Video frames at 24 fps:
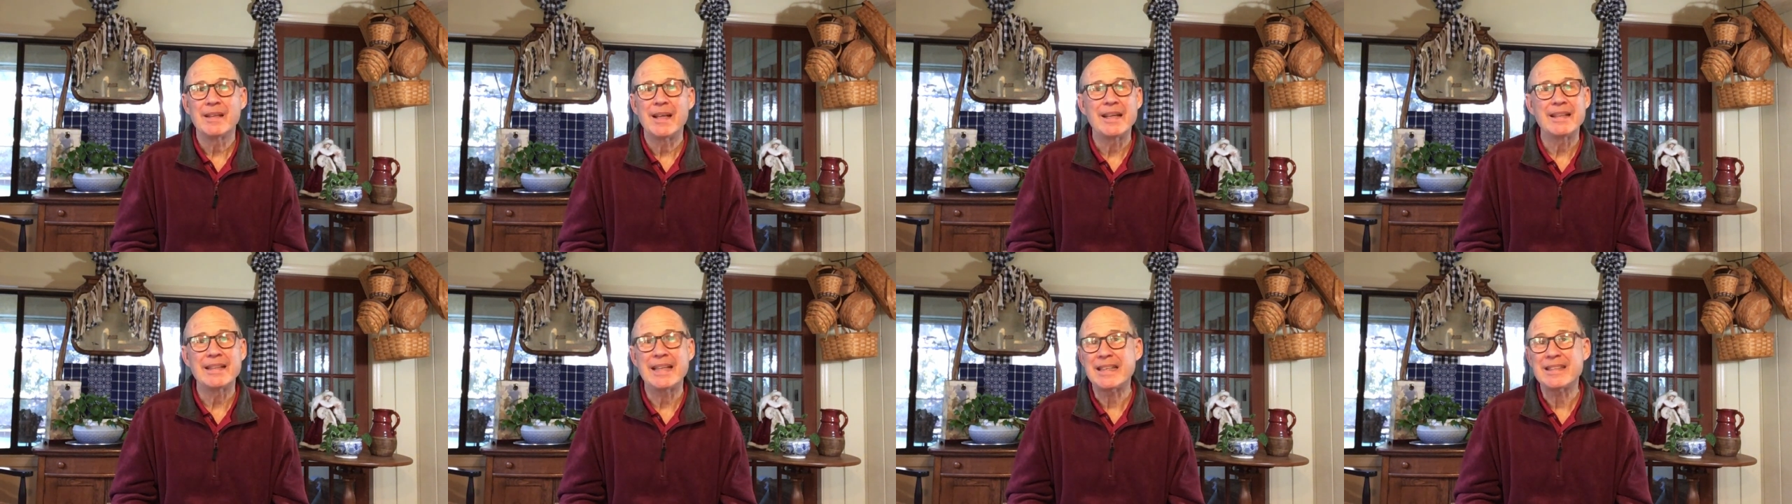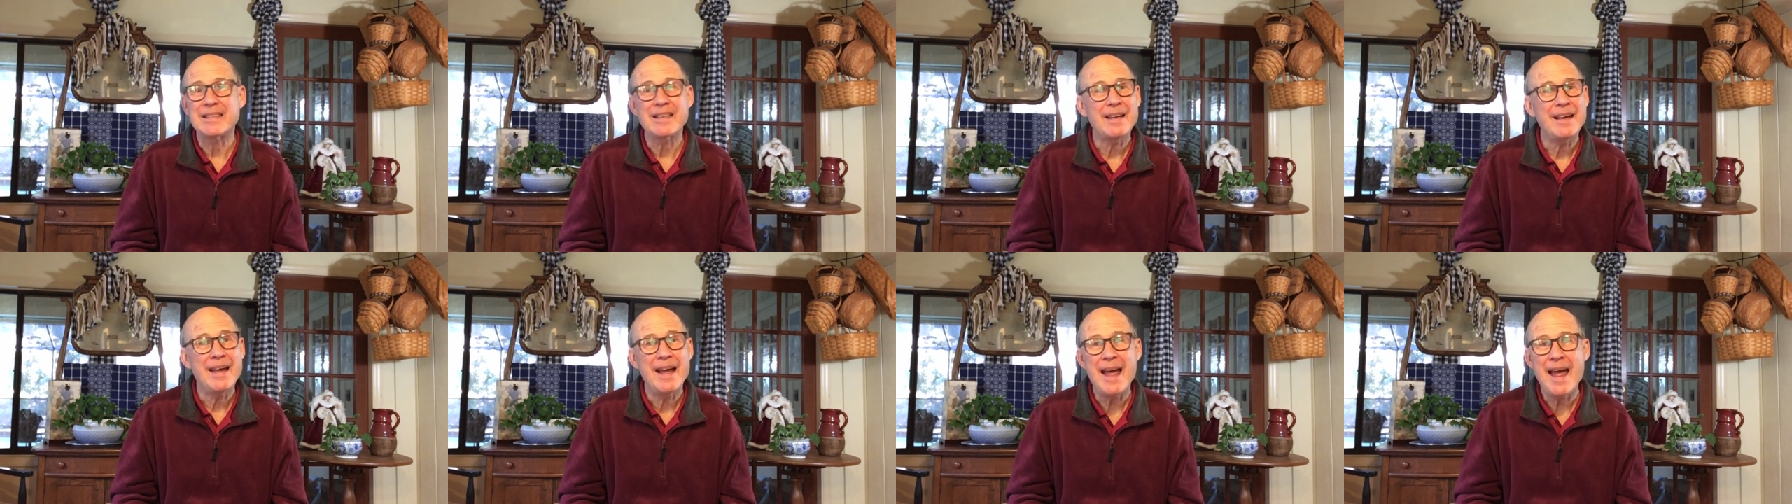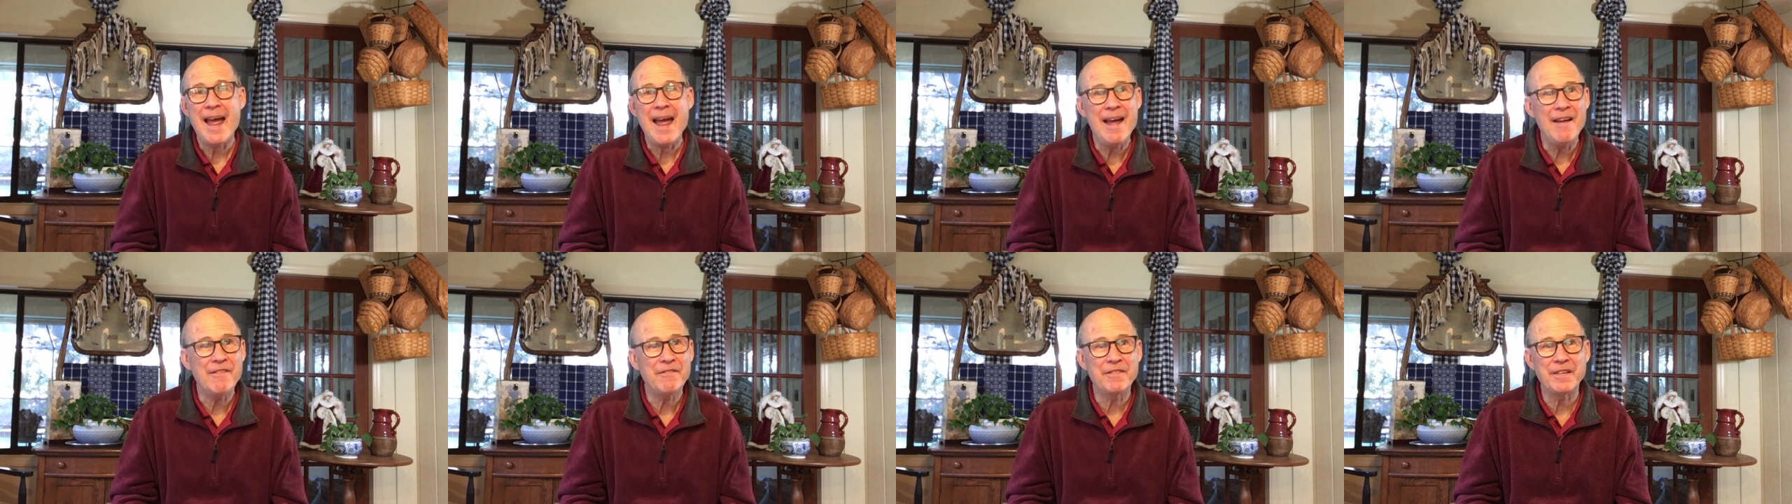that's a
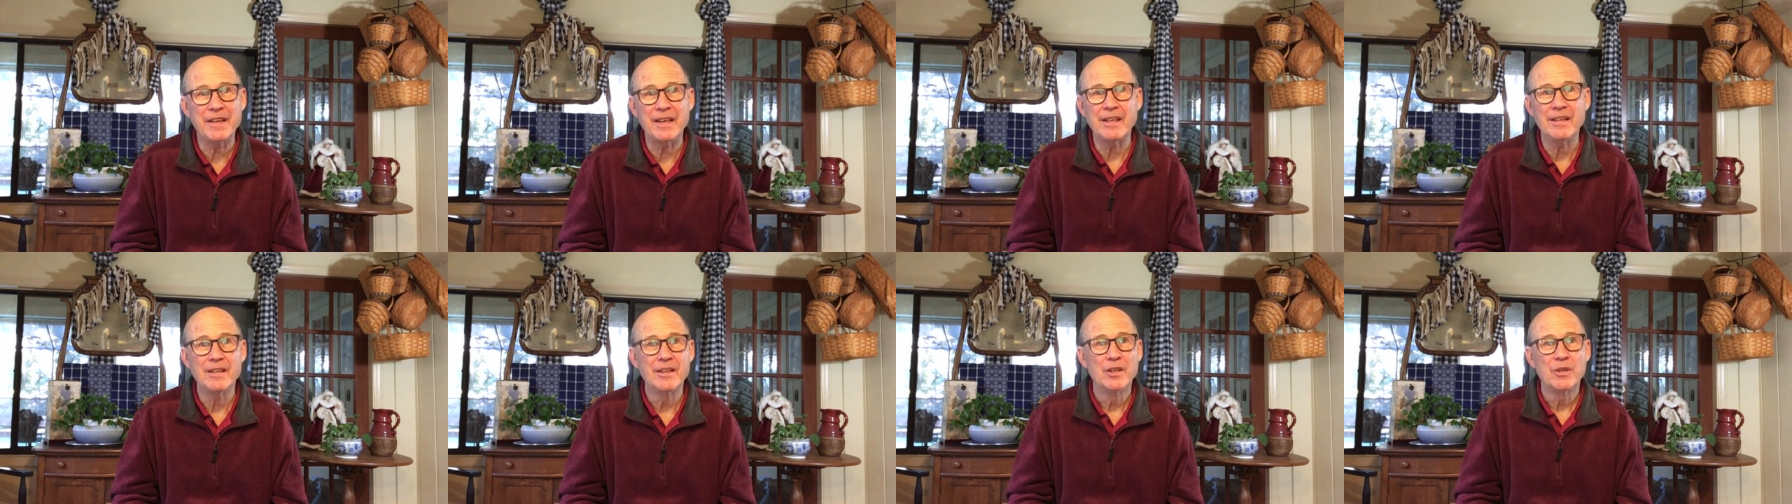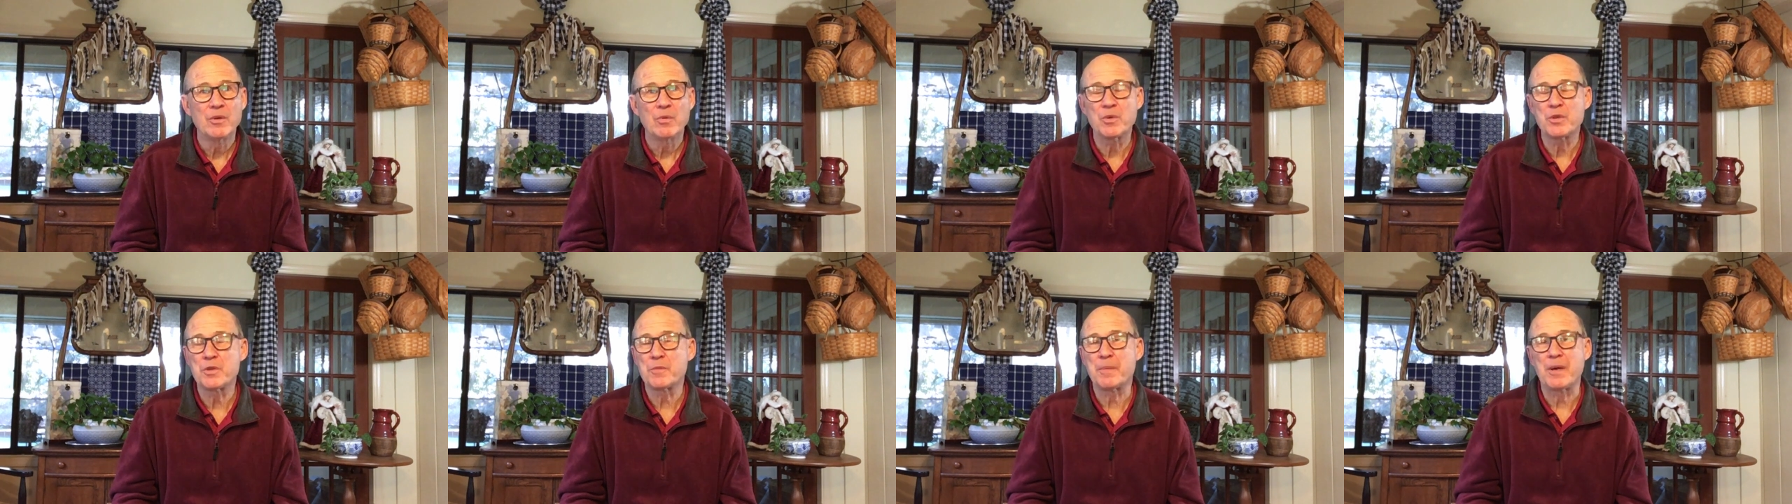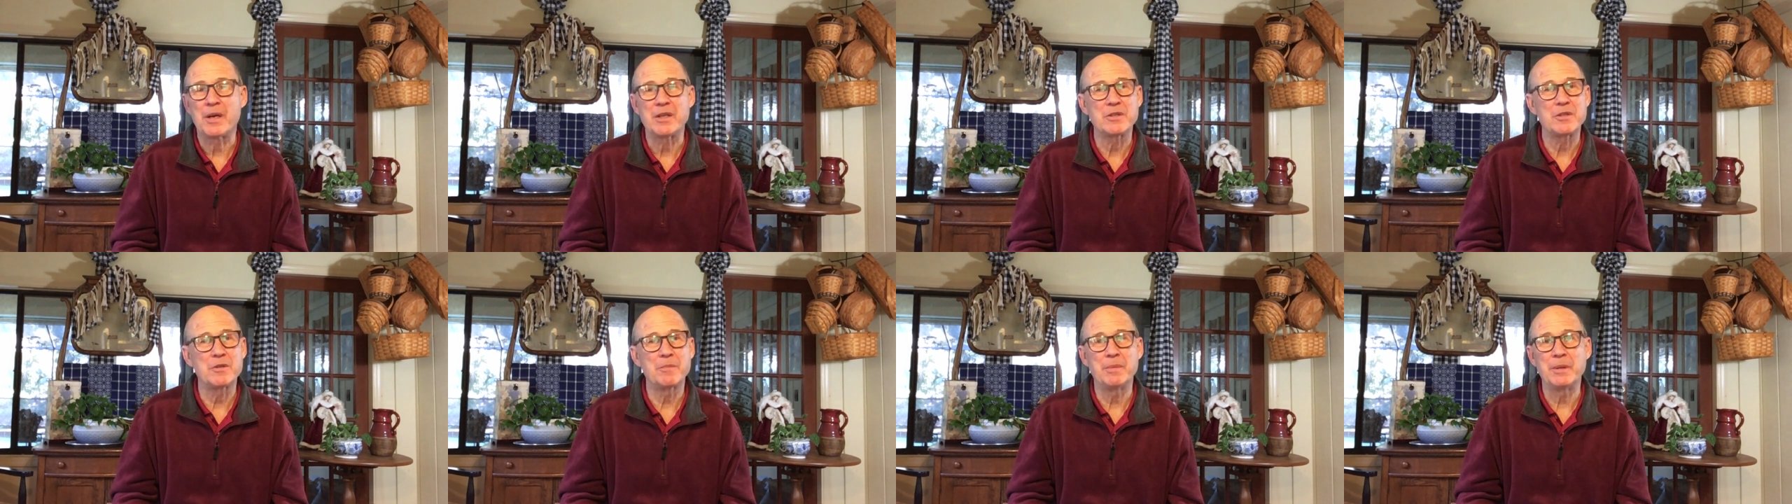heavy
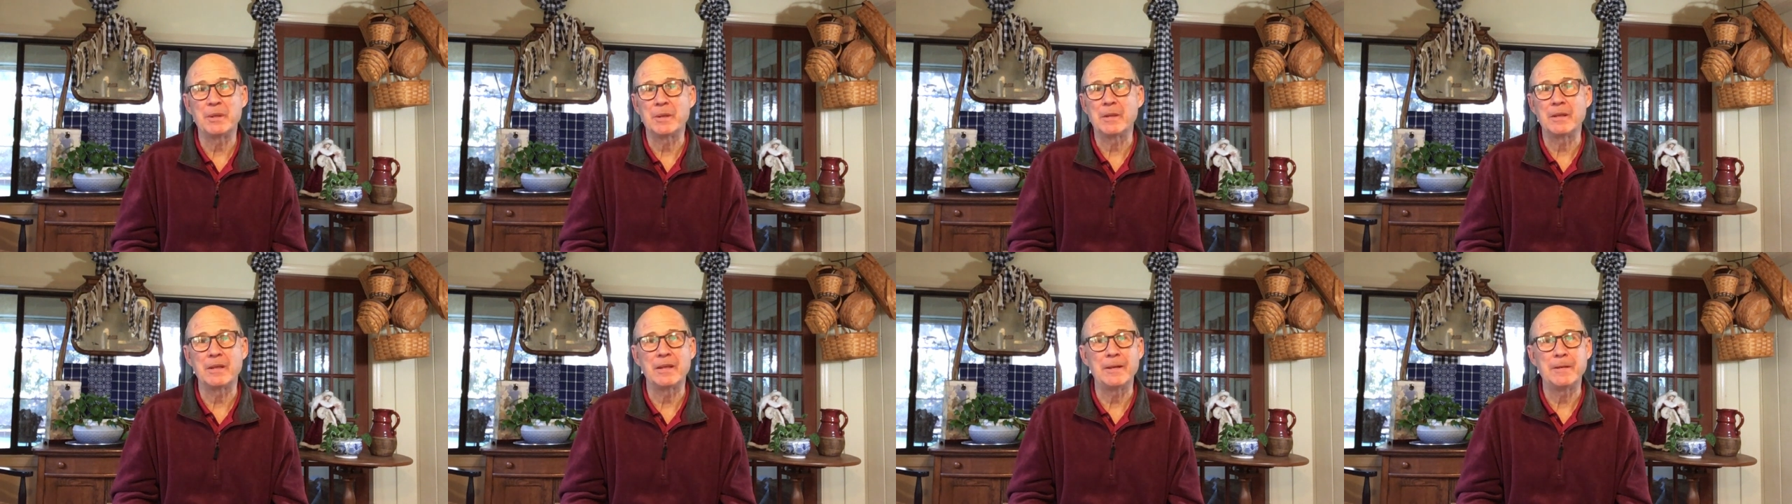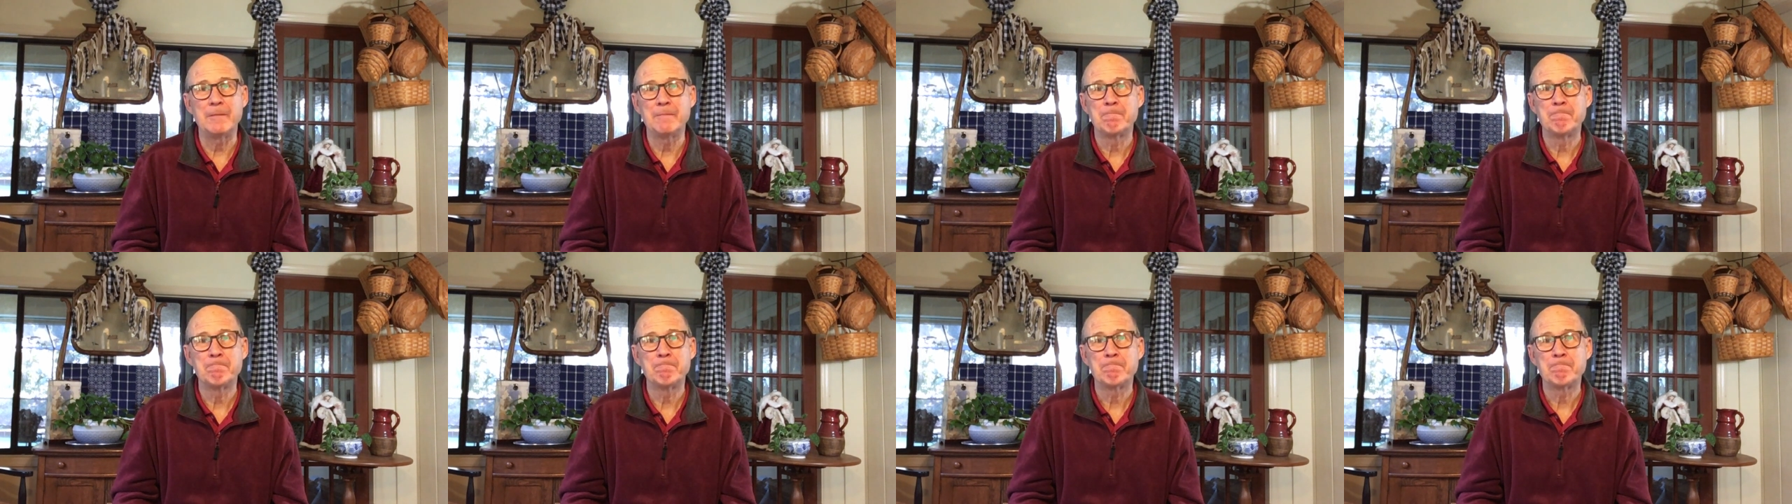responsibility.